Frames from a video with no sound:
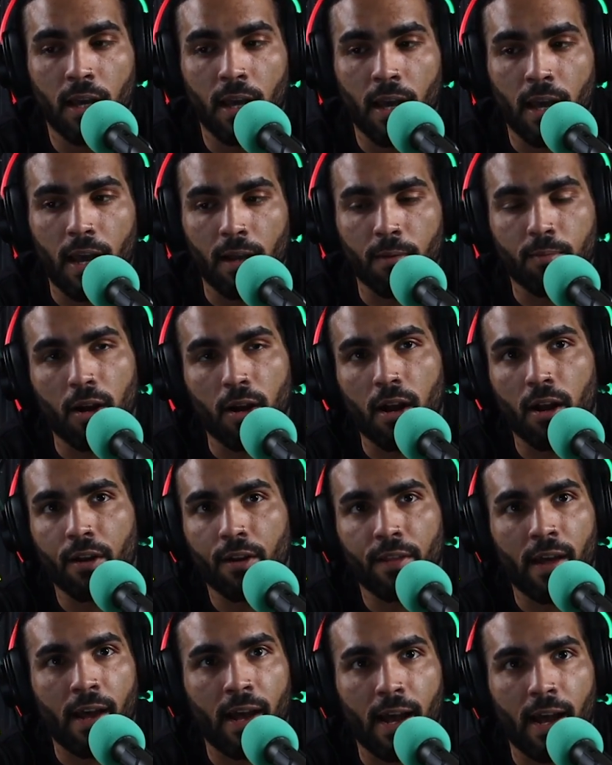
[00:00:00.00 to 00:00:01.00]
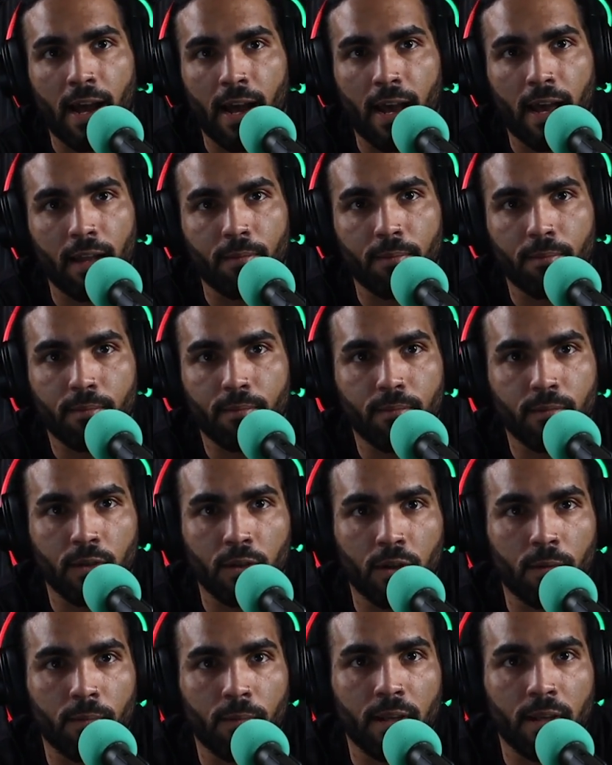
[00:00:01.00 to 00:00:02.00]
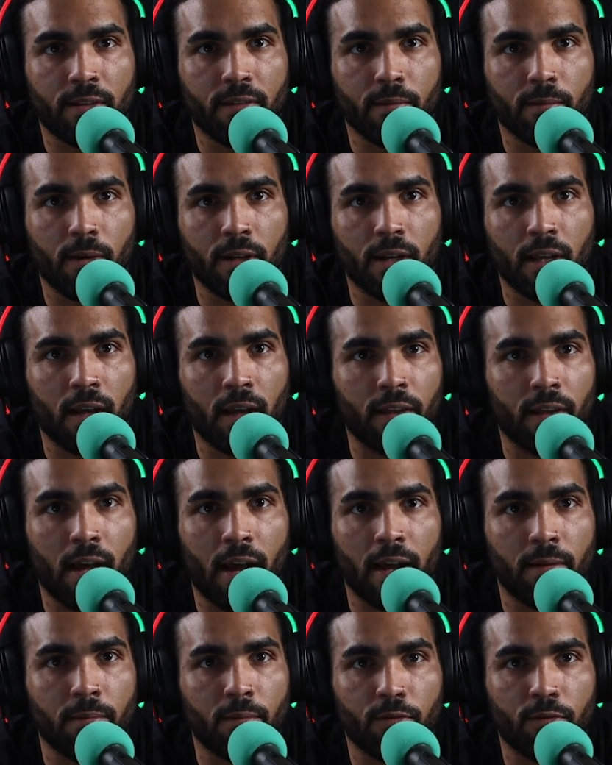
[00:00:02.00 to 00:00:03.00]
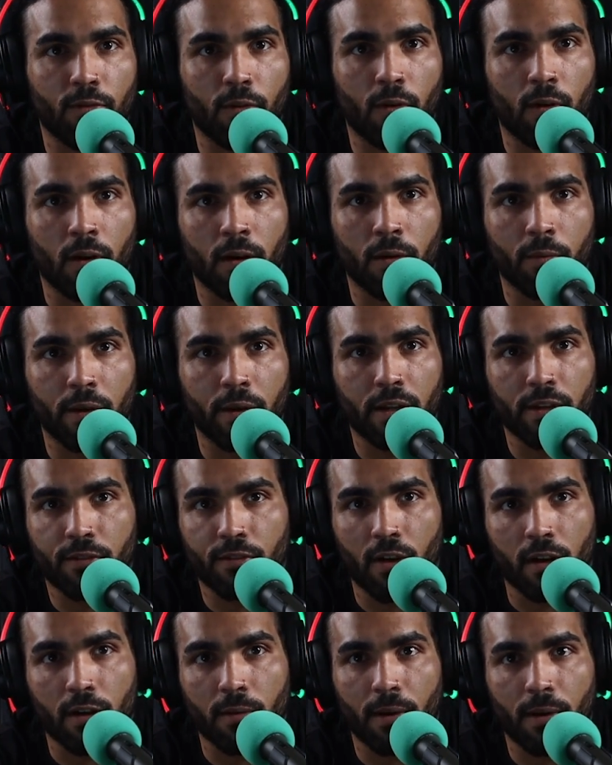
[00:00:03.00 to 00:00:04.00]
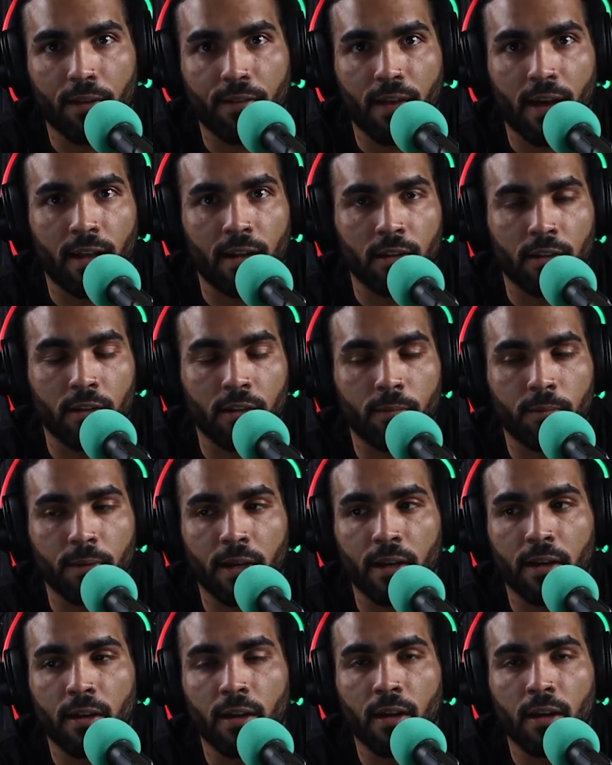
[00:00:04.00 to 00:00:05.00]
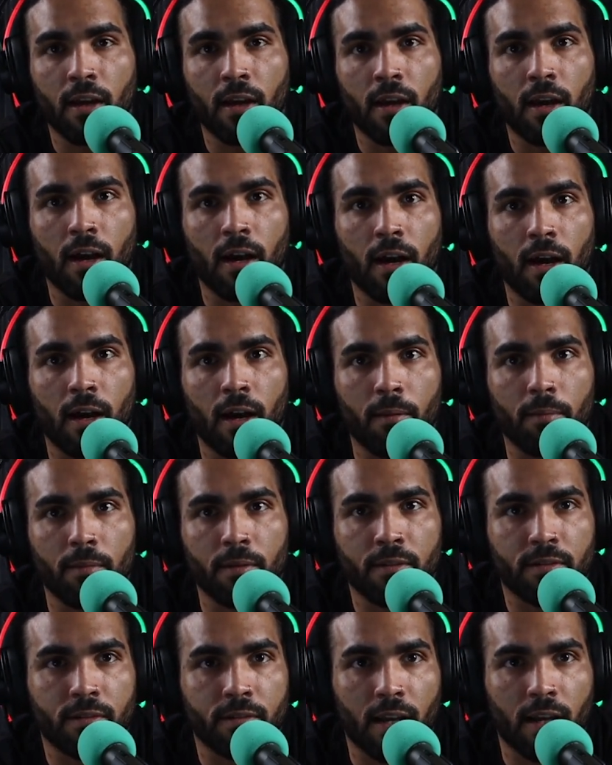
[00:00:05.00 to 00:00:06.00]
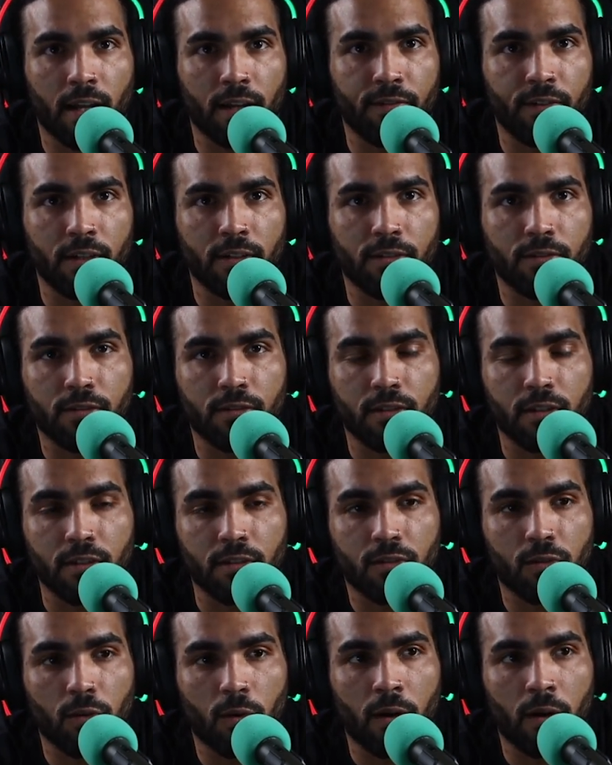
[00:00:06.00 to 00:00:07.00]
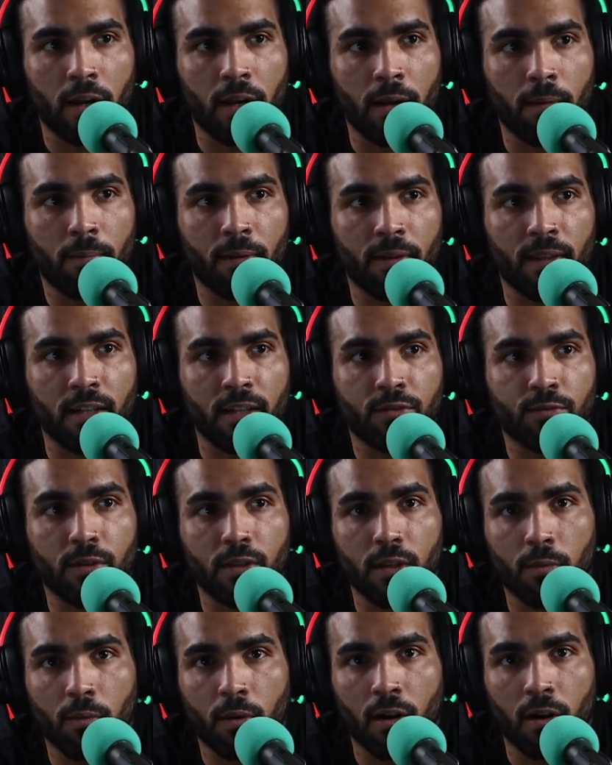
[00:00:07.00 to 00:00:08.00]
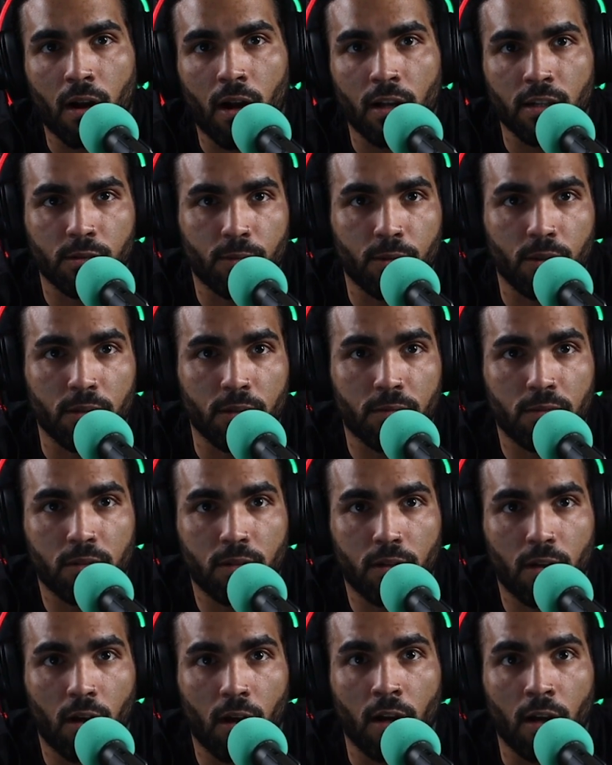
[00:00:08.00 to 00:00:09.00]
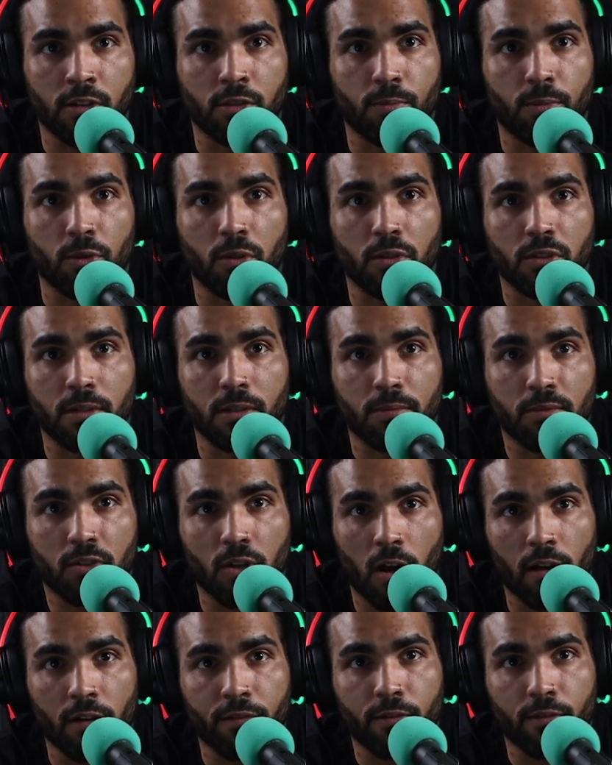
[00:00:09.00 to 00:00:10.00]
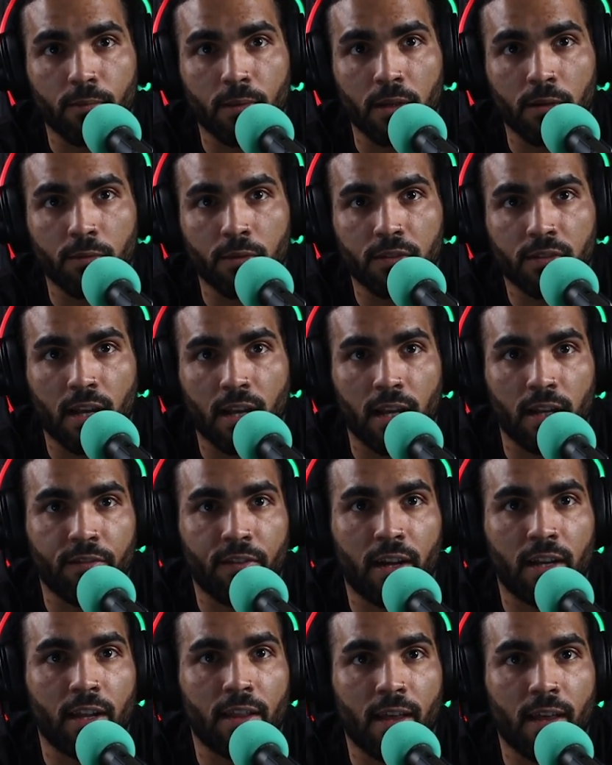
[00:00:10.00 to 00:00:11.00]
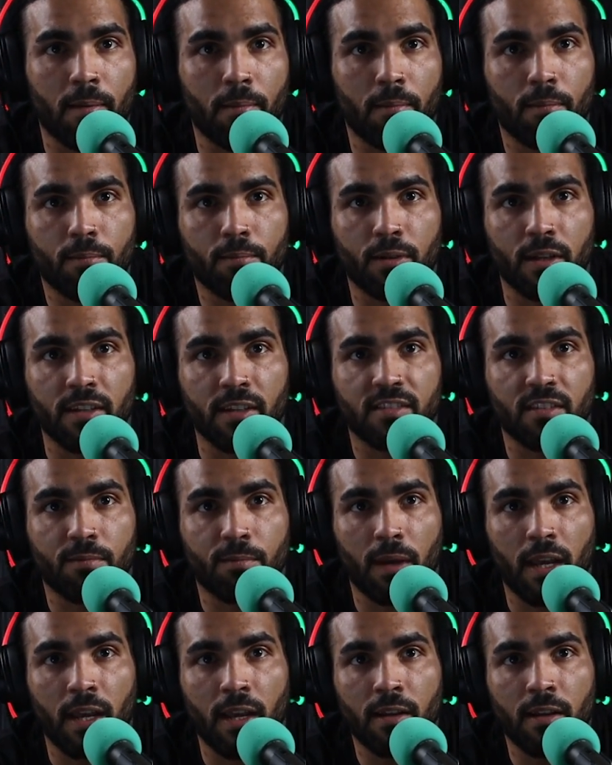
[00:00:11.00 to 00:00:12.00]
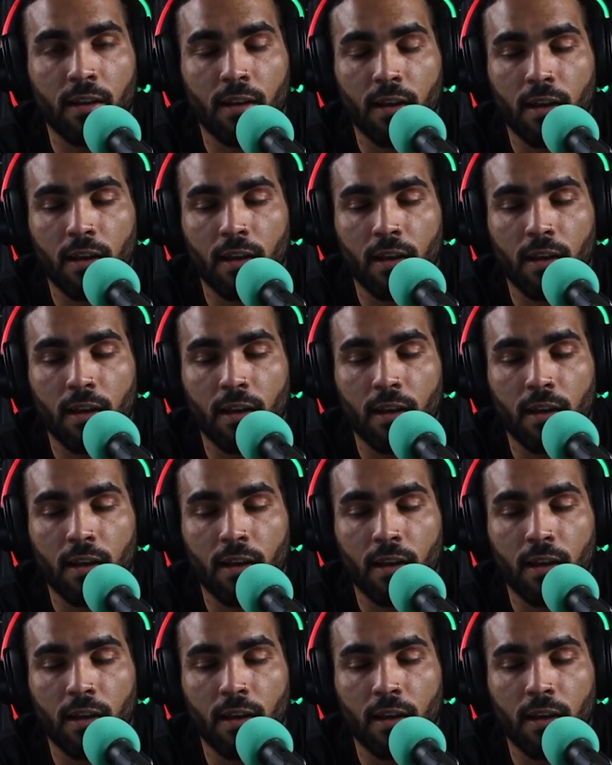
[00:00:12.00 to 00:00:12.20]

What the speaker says: And prior to that, I had, made some money online before, and we can talk about that a little bit. It's kind of an interesting story, but that's really where entrepreneurship started for me, was kind of out of that place of pain.